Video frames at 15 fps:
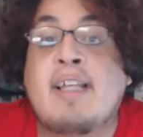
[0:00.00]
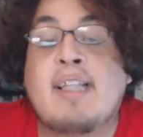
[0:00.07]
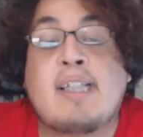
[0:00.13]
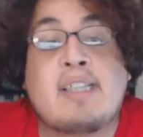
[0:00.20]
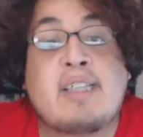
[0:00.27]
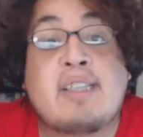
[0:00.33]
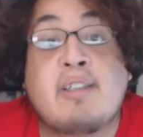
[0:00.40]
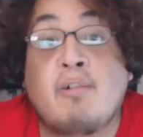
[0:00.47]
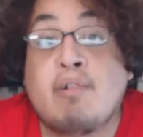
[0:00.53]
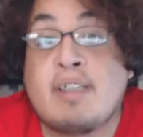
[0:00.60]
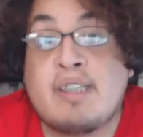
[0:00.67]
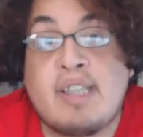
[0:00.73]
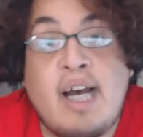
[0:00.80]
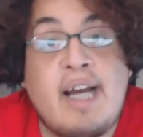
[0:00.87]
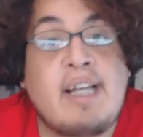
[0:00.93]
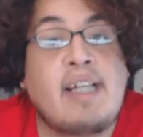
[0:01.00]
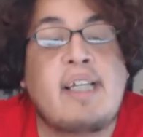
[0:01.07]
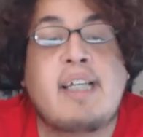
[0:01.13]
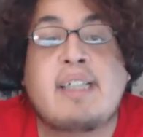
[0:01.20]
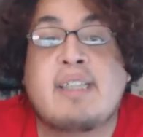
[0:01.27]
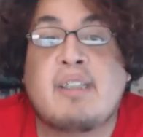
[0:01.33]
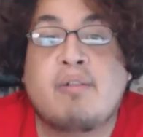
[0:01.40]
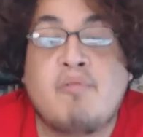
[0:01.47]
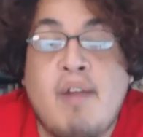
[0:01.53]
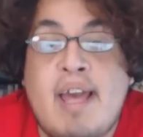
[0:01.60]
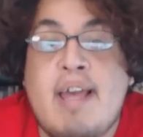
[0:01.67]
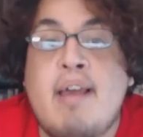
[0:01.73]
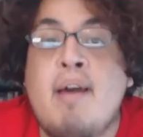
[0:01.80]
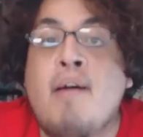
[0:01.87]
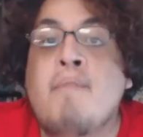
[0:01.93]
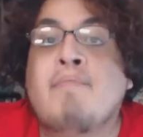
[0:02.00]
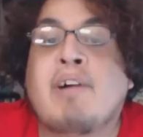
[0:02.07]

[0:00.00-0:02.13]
this is so exciting, it's great,